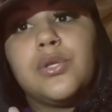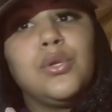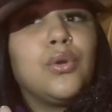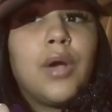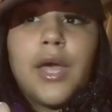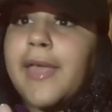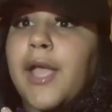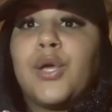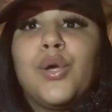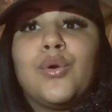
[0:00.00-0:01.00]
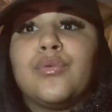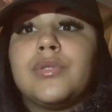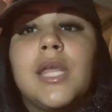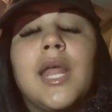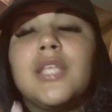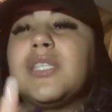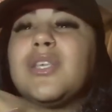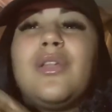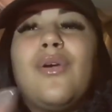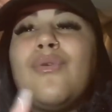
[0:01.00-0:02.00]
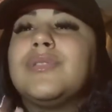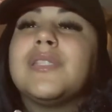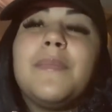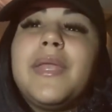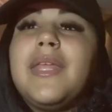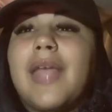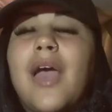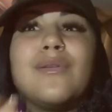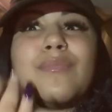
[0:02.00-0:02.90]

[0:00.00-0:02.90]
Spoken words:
You know how that goes. And I just couldn't hold somebody down.